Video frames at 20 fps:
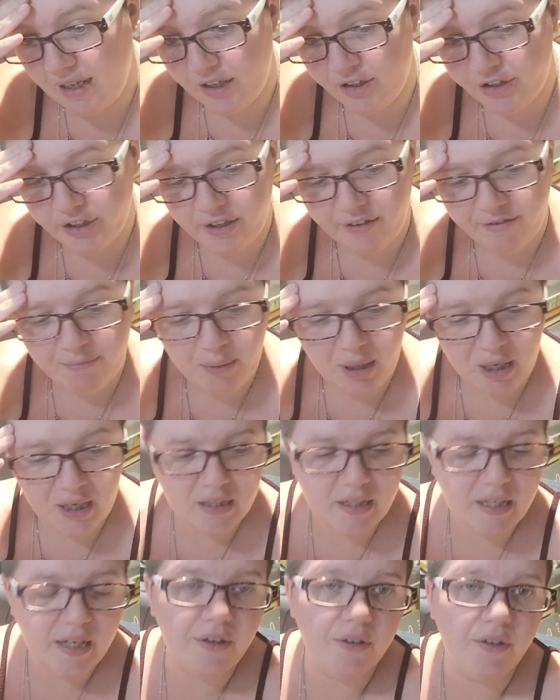section of
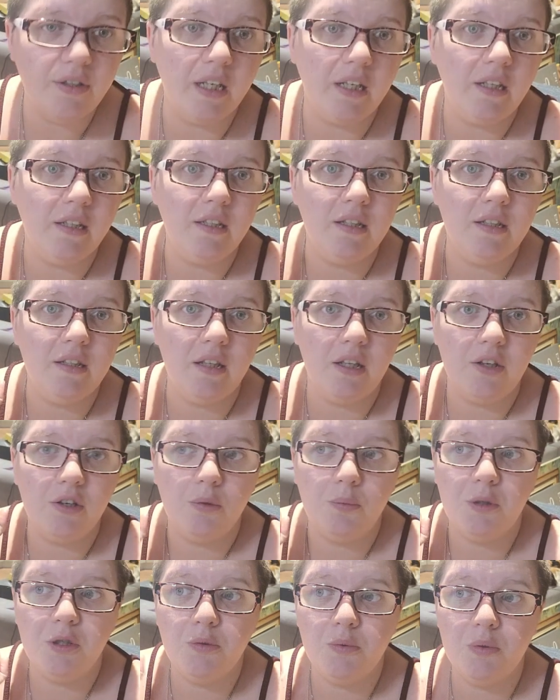my tarot deck
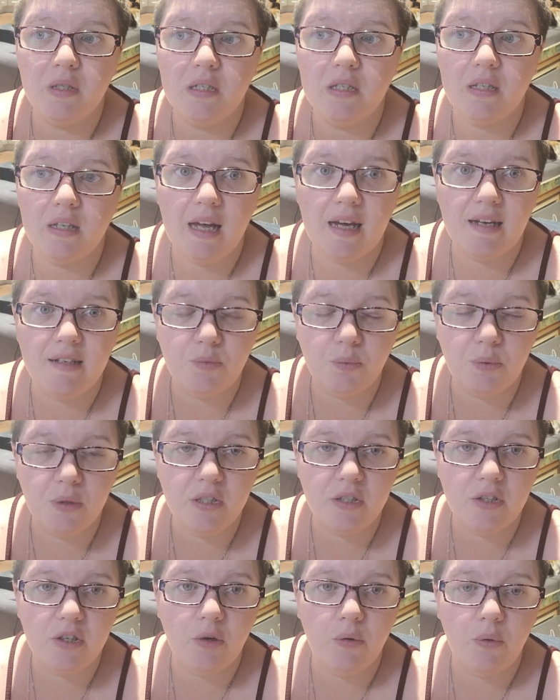declutter, which was the last
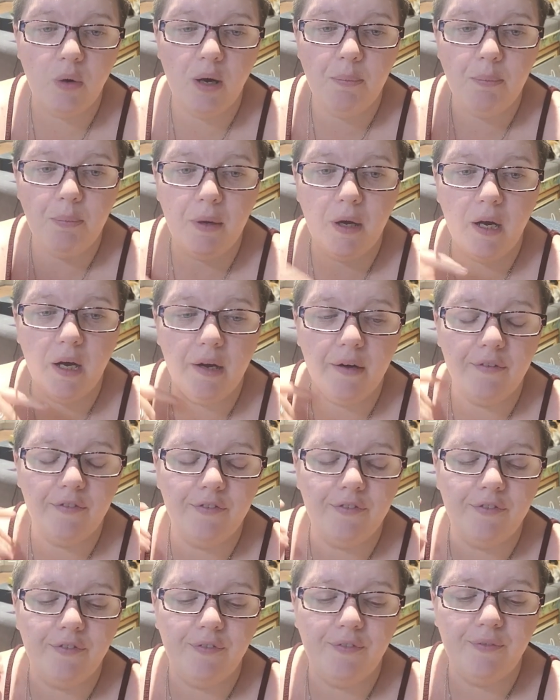one to go up
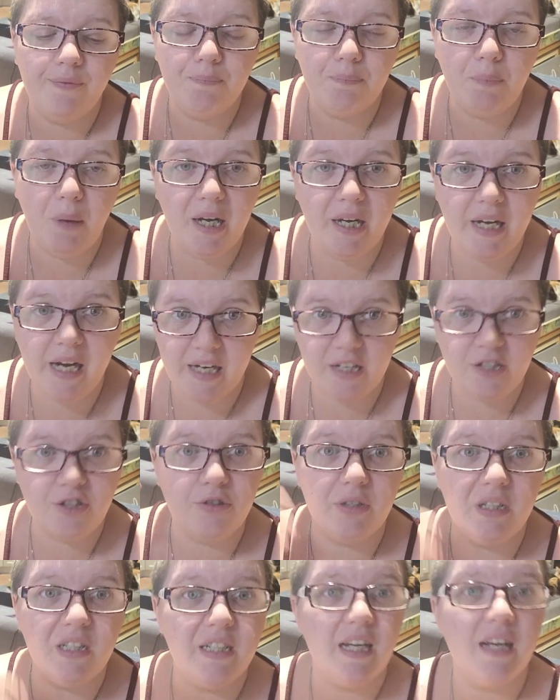of my
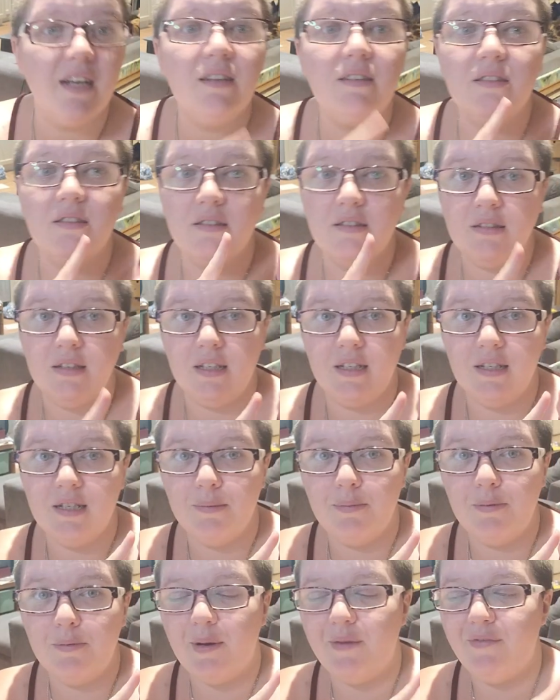nature-y decks, it's
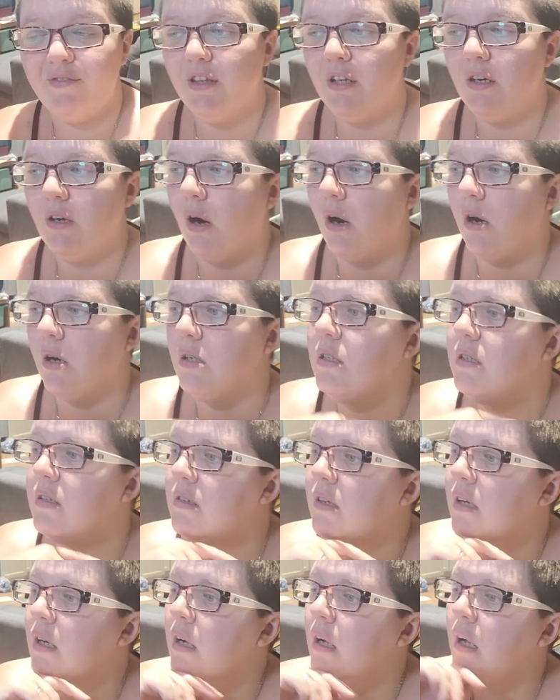linked up above in the
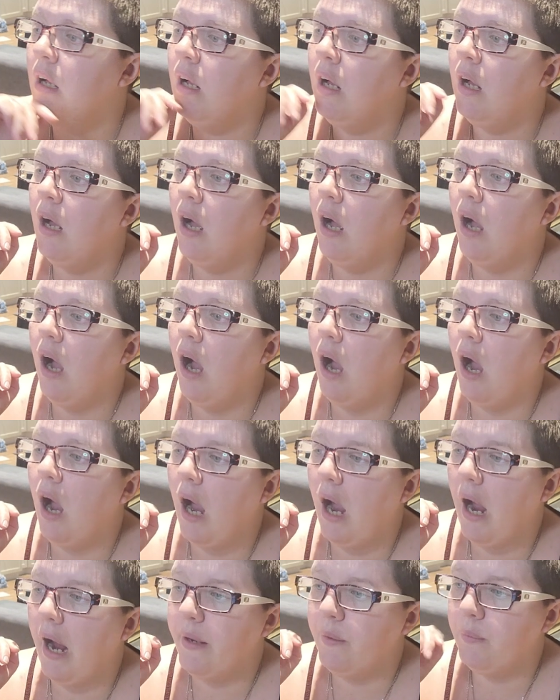cards,
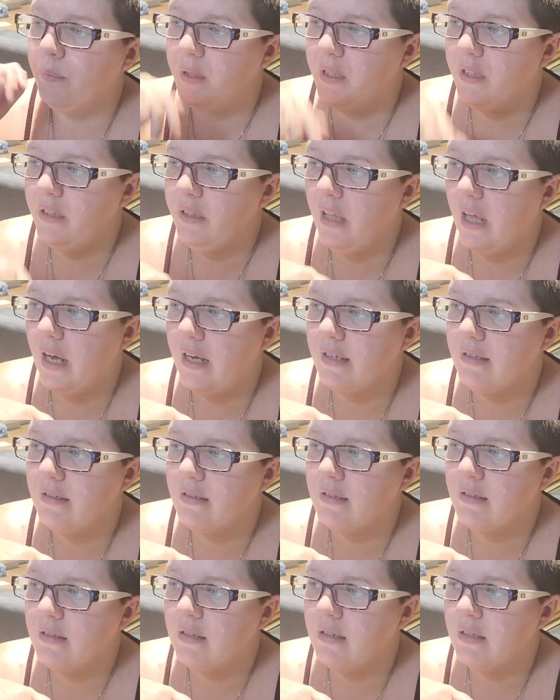I
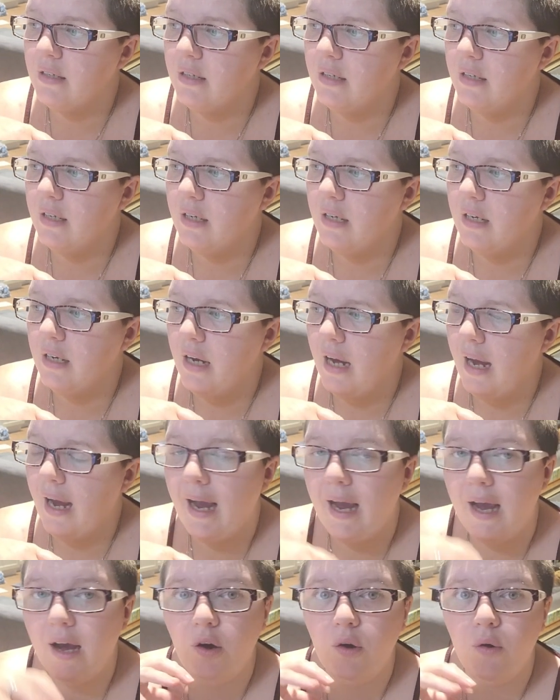realized
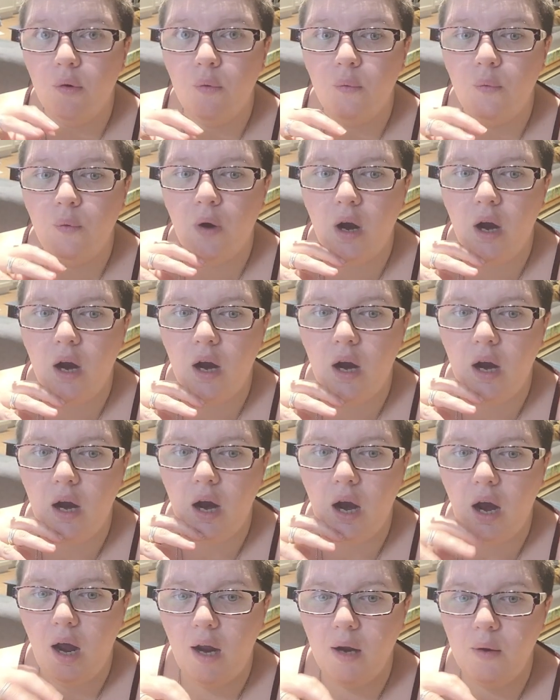how
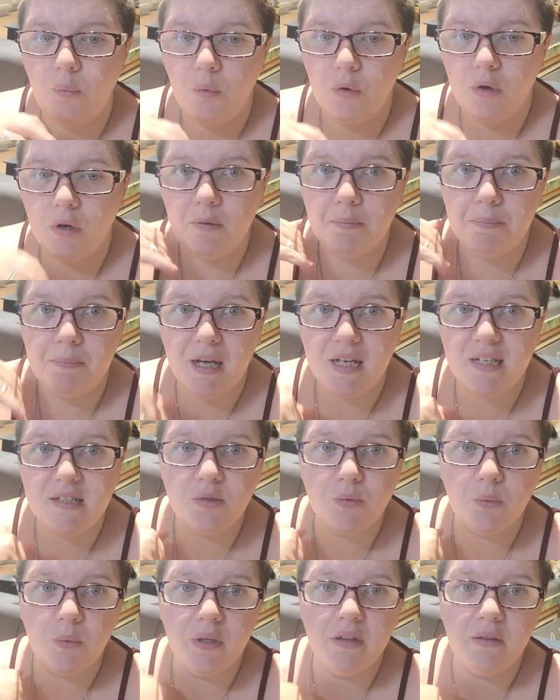I work
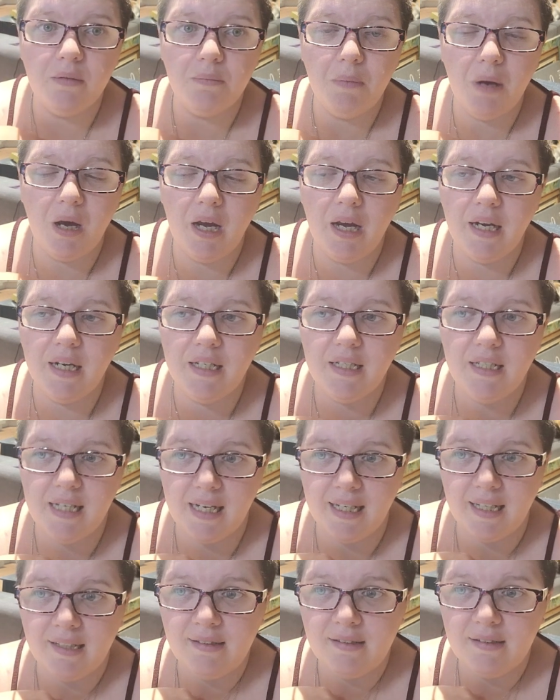best with my
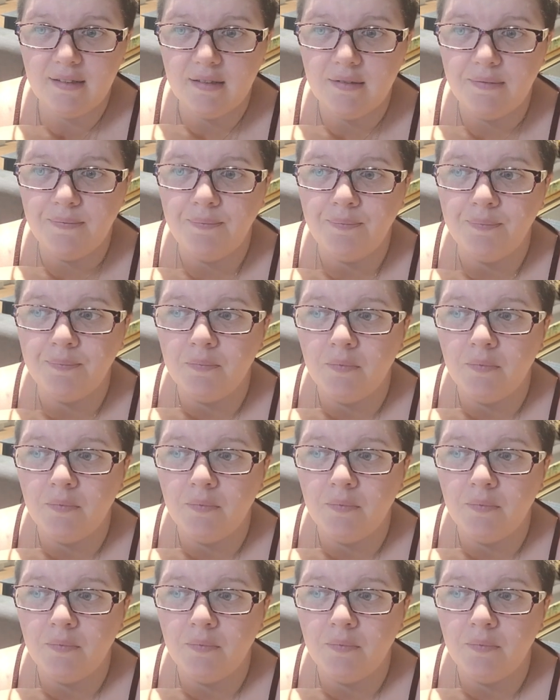decks